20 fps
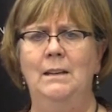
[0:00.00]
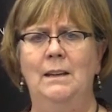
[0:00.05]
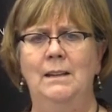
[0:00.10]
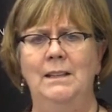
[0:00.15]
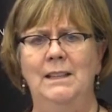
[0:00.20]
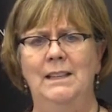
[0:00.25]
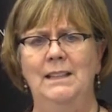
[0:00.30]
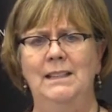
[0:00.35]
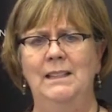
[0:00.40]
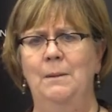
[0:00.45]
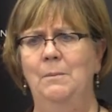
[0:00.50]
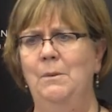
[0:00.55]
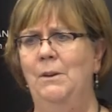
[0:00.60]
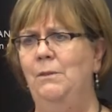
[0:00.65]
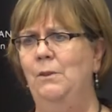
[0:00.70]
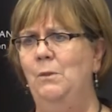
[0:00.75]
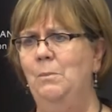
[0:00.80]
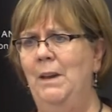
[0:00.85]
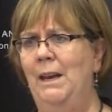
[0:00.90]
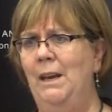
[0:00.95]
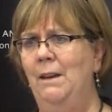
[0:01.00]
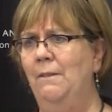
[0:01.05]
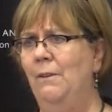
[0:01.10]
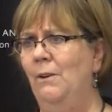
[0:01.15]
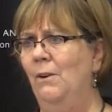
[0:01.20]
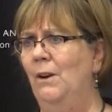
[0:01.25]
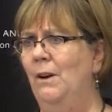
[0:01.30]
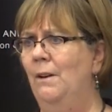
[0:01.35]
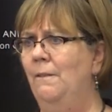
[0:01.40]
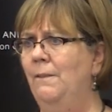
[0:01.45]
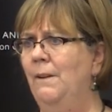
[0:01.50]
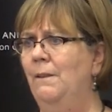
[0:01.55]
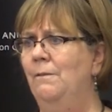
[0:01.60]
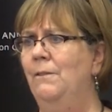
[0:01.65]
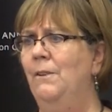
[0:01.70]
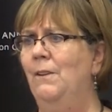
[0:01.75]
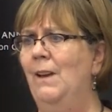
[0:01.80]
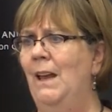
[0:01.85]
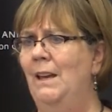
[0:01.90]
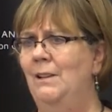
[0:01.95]
I think some of you may have heard of it,
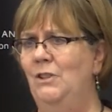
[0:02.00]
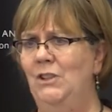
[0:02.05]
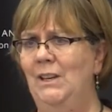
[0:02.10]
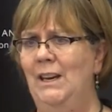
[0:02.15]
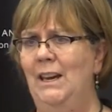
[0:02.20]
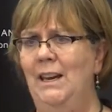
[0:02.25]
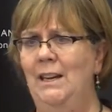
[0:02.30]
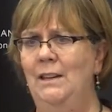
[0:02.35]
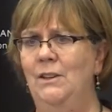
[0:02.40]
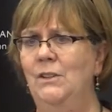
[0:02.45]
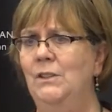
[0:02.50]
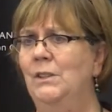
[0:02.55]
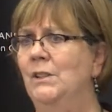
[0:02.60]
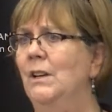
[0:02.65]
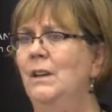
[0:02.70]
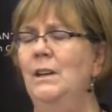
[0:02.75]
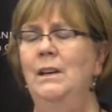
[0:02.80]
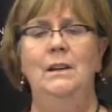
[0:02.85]
for educators.